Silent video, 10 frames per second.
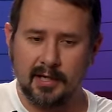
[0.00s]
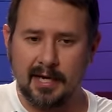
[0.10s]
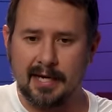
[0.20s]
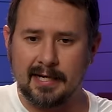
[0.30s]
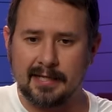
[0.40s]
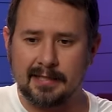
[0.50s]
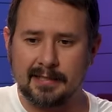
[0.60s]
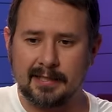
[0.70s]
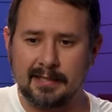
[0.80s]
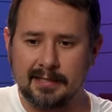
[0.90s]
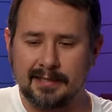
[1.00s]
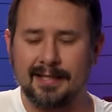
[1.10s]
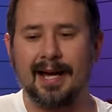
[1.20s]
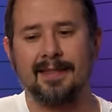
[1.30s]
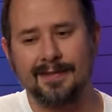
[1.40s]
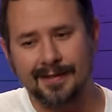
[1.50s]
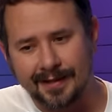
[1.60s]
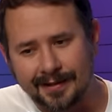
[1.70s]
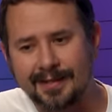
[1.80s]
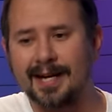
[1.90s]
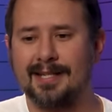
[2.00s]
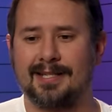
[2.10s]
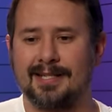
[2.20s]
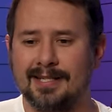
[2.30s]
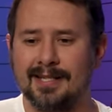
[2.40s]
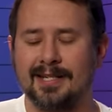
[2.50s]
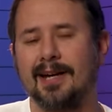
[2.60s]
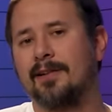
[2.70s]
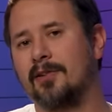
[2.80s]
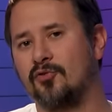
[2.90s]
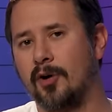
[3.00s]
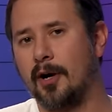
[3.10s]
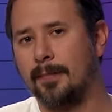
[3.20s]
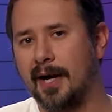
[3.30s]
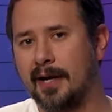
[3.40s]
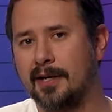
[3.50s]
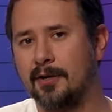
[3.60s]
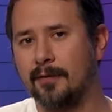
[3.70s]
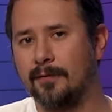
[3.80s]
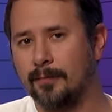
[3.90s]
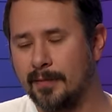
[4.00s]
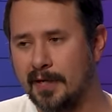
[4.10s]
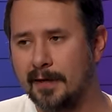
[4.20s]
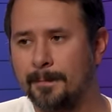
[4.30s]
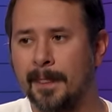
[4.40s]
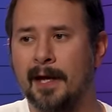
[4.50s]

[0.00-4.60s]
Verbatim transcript: And I think that's, that's kind of the drawback here for me,